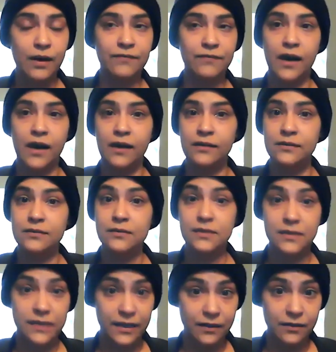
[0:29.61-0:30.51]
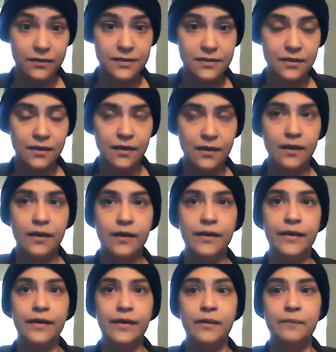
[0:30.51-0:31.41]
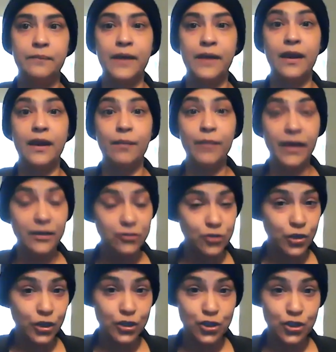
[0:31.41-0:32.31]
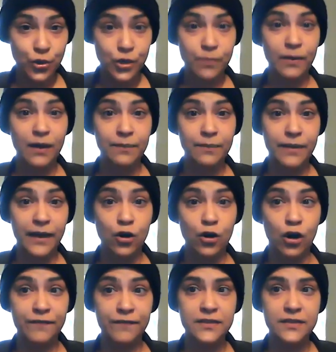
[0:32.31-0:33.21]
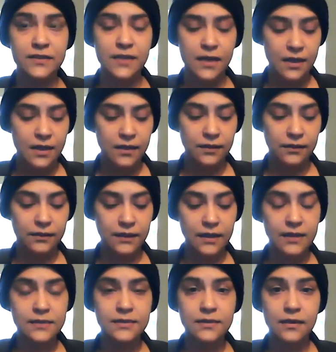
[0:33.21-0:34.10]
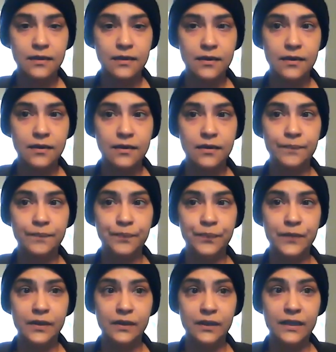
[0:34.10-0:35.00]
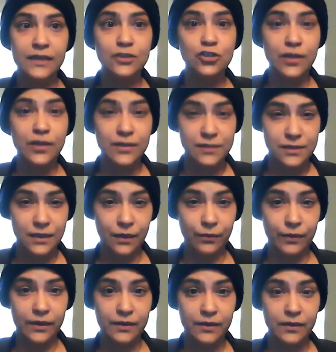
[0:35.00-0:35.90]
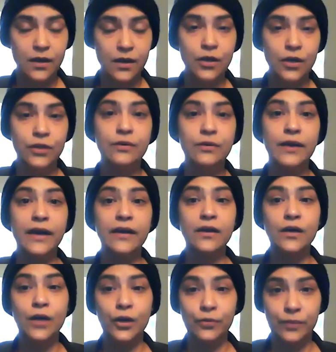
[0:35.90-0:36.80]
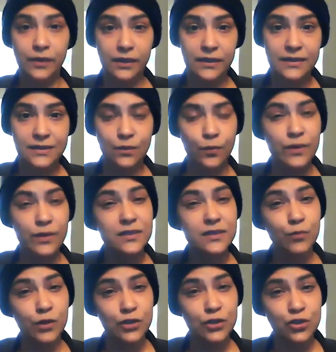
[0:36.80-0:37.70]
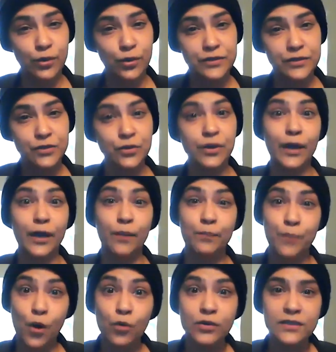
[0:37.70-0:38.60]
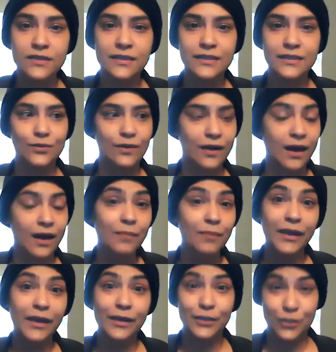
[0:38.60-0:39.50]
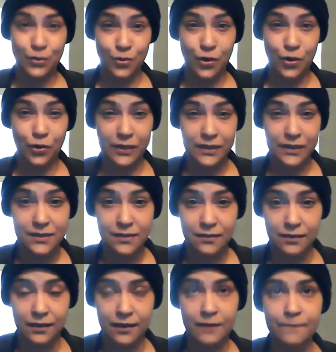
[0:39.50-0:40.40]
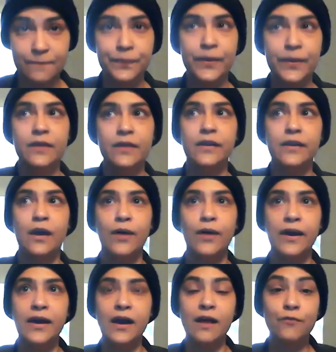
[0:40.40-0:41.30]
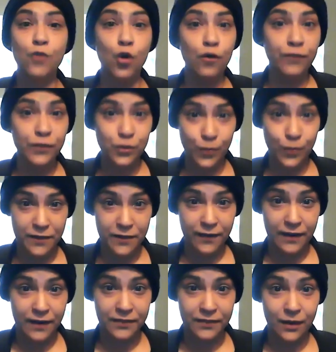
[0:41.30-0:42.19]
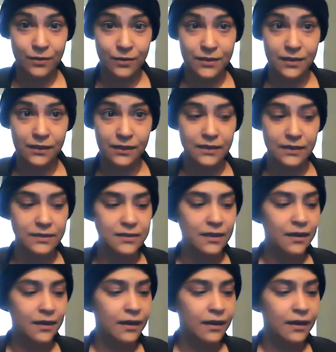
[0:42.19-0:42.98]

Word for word: I've gotten sales. And I'm actually going to show you my back office. This Lead Gen Secret, you get 100 leads. And when someone joins you, you get a bonus lead. So I'm getting 200 leads a day. Now I have over 25,000 leads.